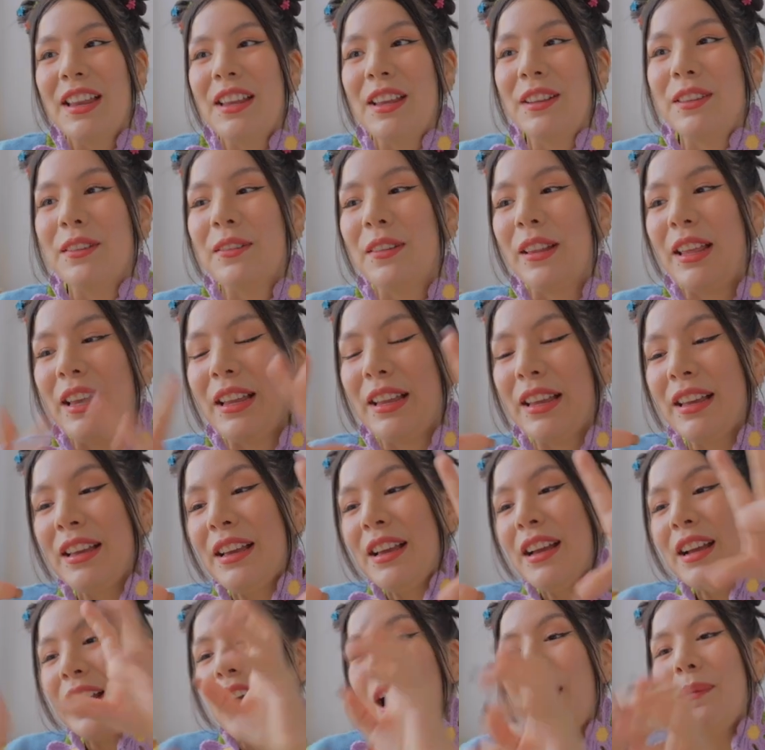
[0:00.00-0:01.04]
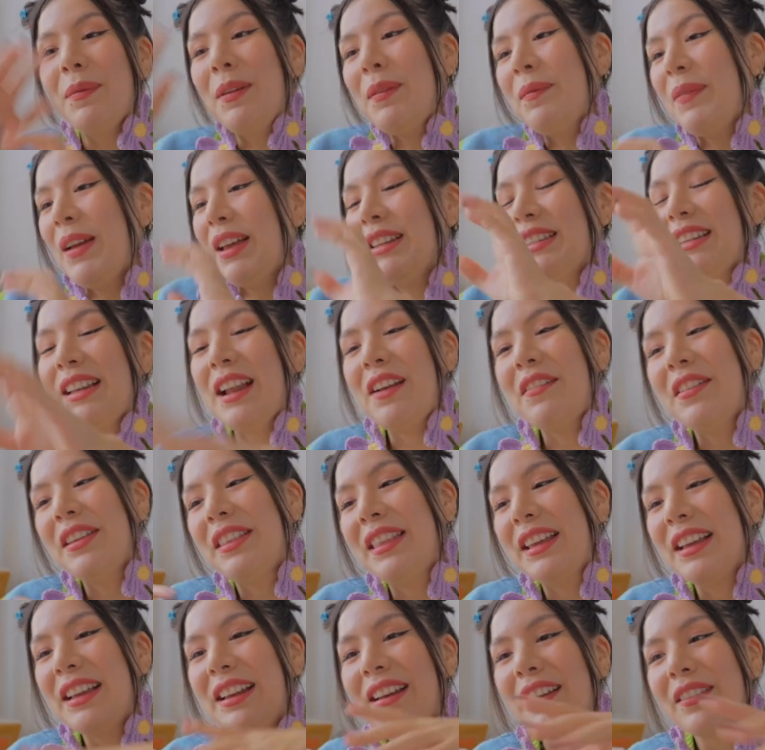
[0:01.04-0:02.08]
You had to like copy and paste and
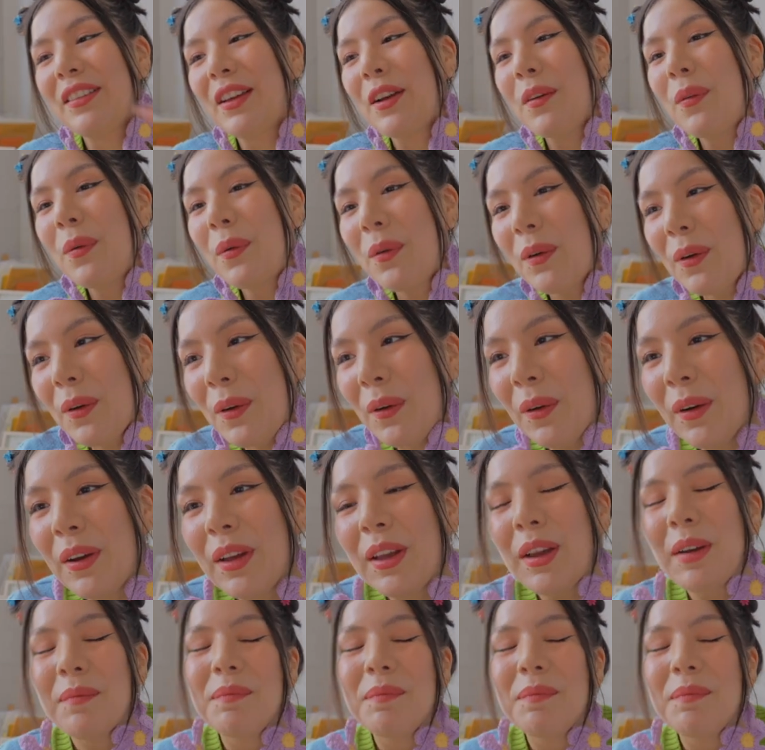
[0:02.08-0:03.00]
everything, and I'm like, whew.